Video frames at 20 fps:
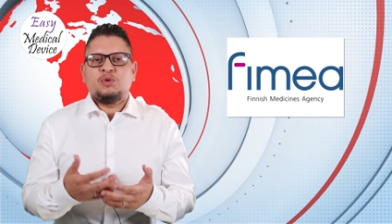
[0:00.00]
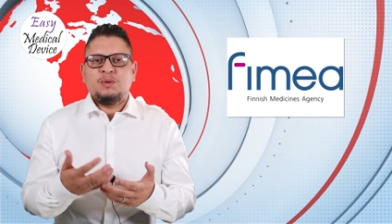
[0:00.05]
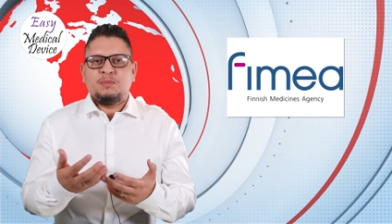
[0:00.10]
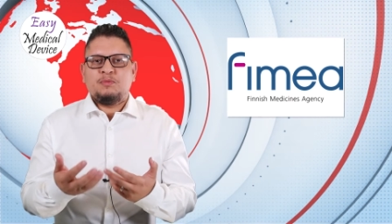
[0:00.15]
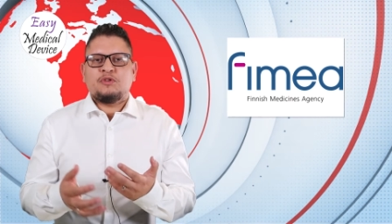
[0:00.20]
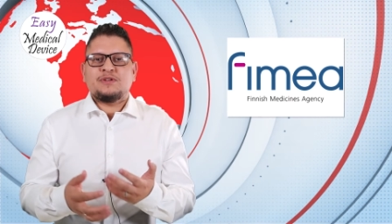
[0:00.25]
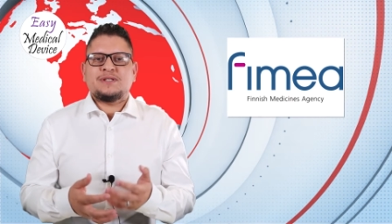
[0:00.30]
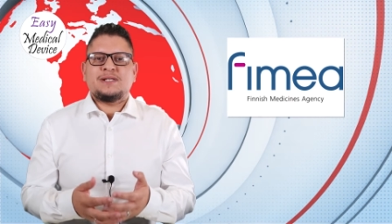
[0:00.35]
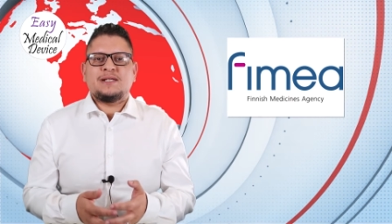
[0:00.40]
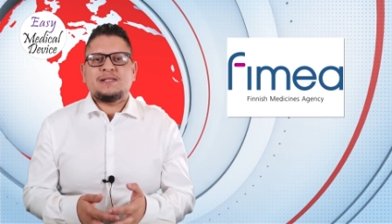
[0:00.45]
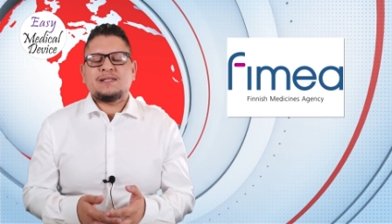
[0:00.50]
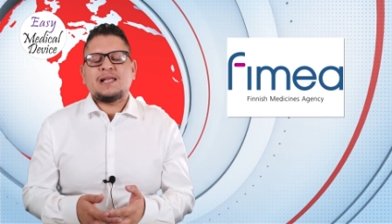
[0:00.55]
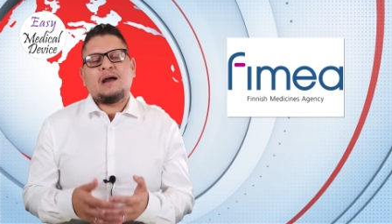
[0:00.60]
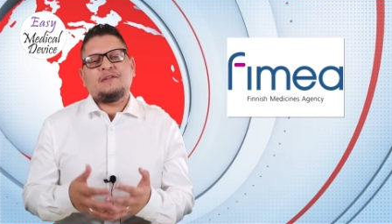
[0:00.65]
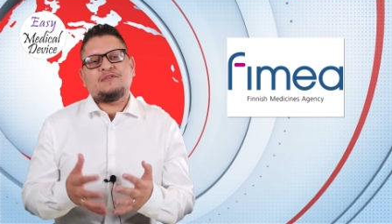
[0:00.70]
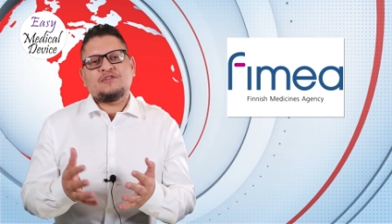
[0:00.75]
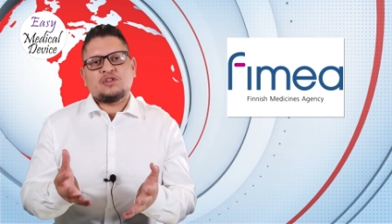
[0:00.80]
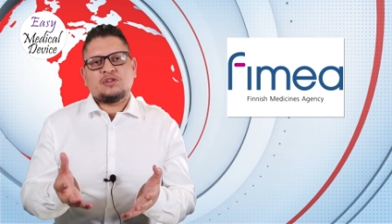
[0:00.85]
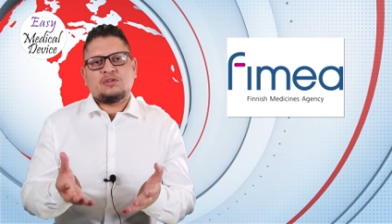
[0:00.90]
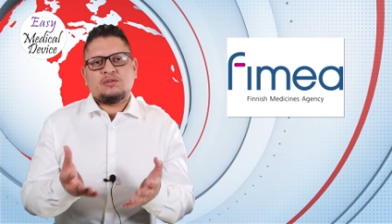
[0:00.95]
reprocessed
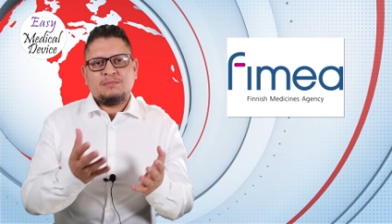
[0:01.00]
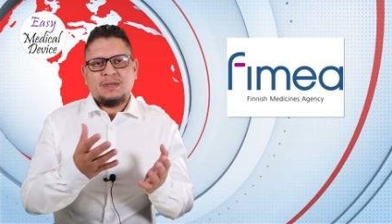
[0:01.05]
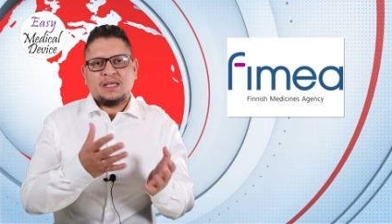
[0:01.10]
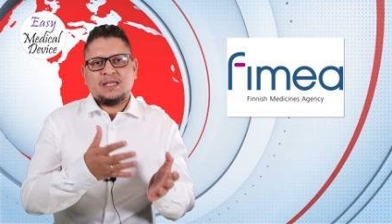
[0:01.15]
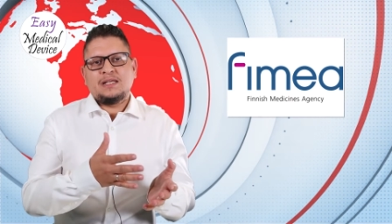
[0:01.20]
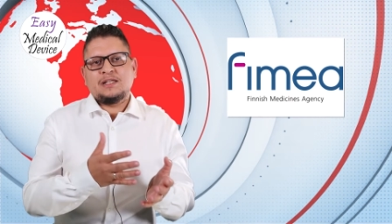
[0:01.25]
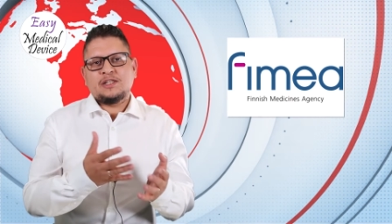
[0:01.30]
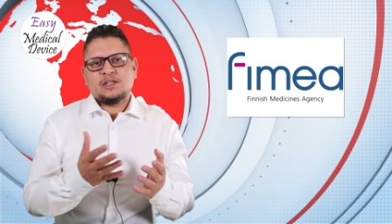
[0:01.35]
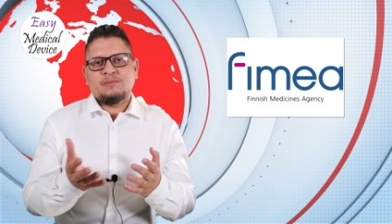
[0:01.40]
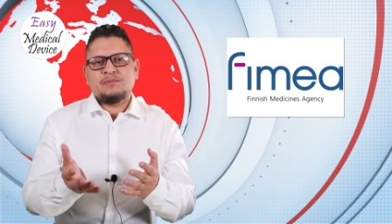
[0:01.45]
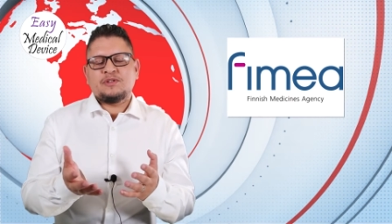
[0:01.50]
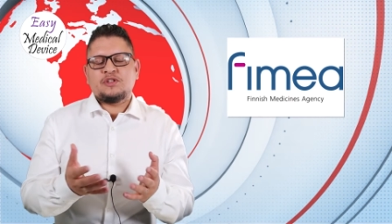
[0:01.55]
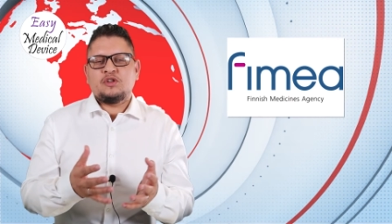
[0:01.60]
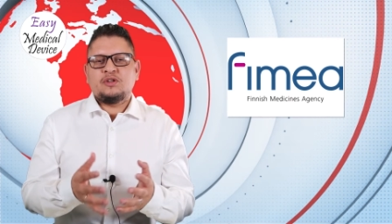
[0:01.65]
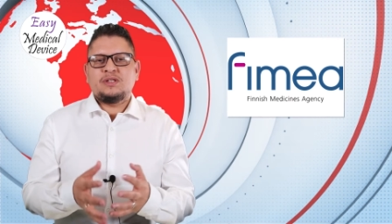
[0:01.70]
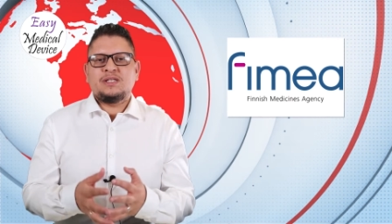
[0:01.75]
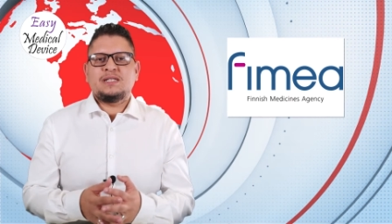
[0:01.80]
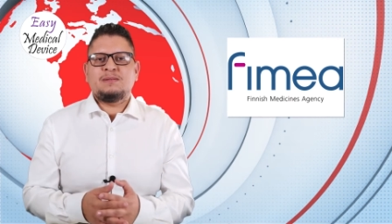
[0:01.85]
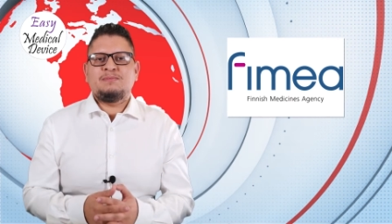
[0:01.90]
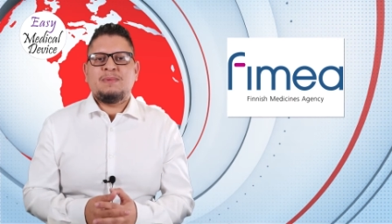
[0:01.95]
after making some
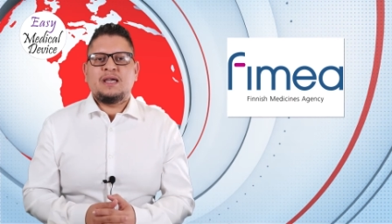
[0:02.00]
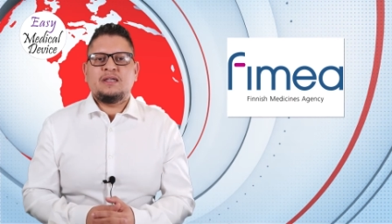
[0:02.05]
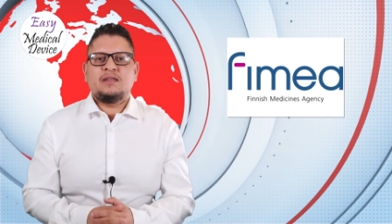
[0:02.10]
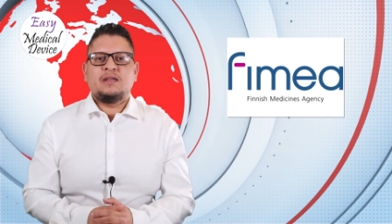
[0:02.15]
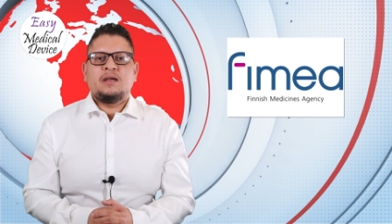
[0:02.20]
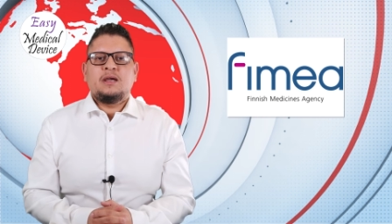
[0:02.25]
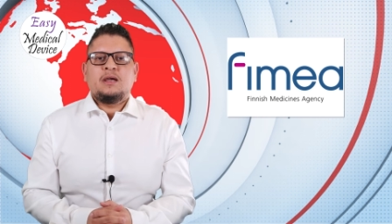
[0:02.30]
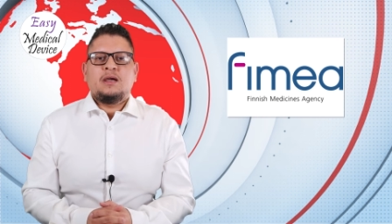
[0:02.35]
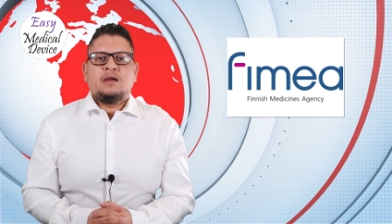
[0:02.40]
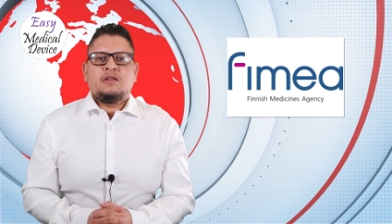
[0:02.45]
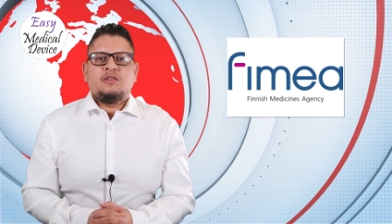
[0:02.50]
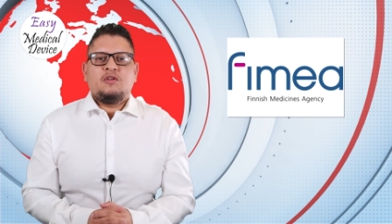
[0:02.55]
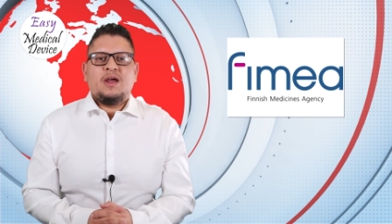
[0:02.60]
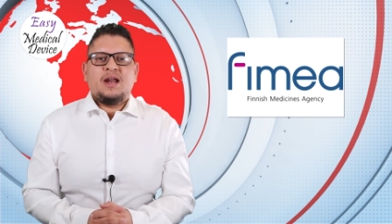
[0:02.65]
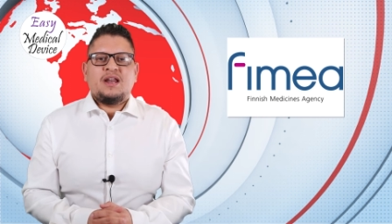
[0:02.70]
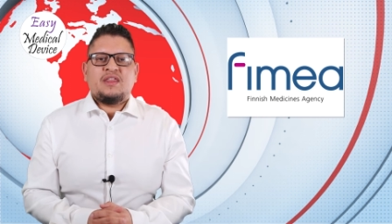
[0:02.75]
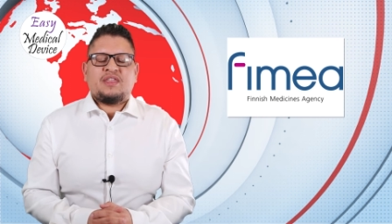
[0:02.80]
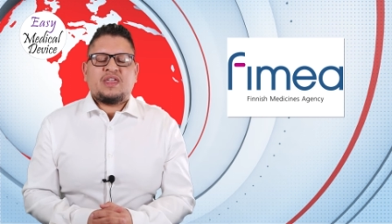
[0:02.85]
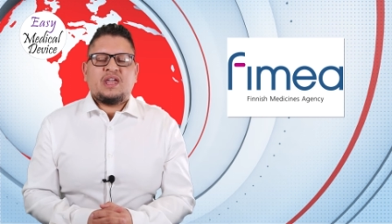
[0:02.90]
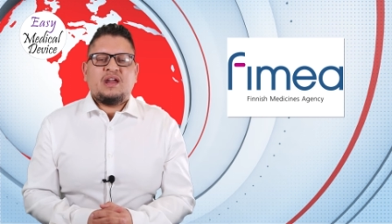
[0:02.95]
studies by the
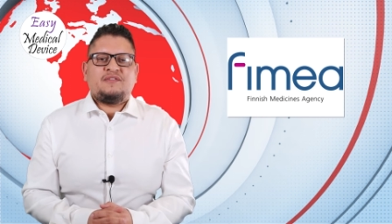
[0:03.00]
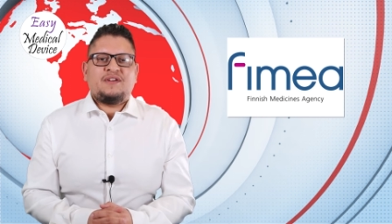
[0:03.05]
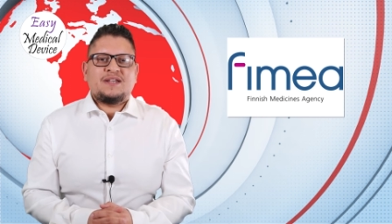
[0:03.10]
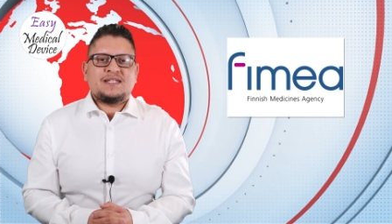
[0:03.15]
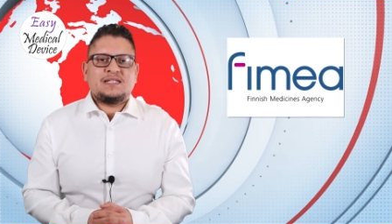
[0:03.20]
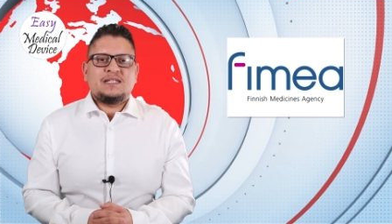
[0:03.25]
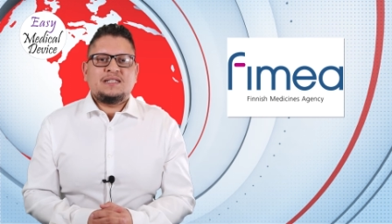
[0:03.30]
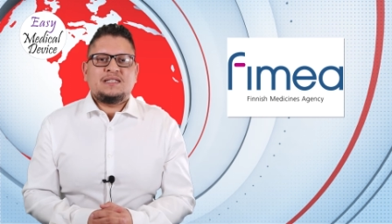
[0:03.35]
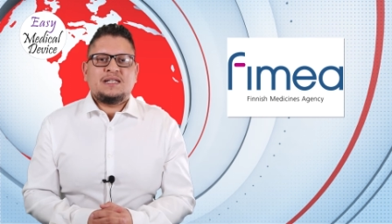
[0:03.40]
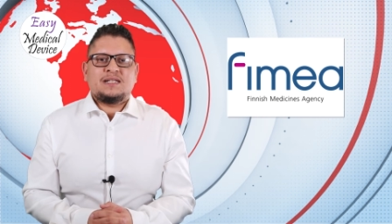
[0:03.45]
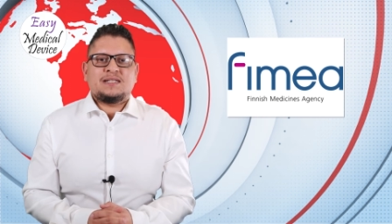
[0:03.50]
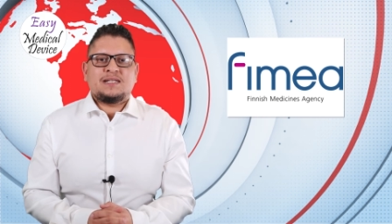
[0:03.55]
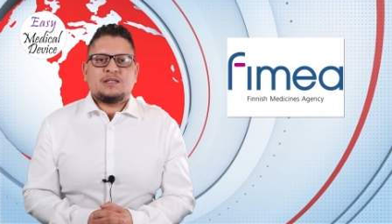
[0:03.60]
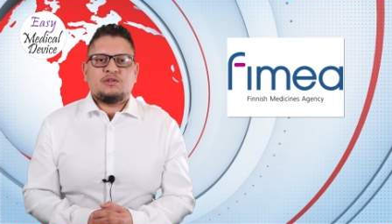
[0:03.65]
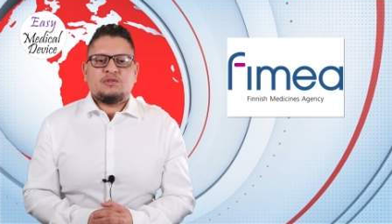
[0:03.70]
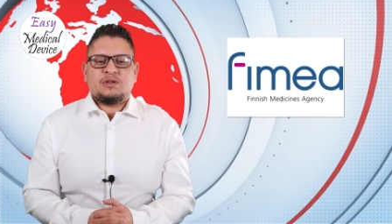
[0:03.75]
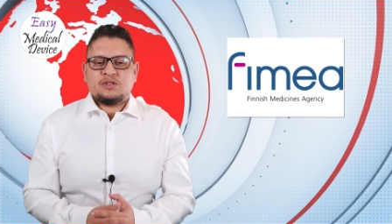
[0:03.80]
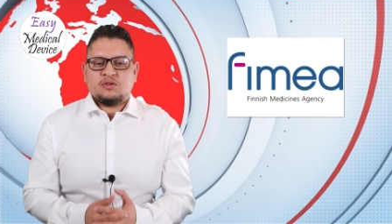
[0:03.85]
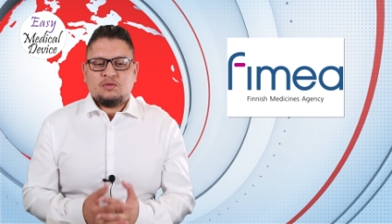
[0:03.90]
healthcare facility, etc.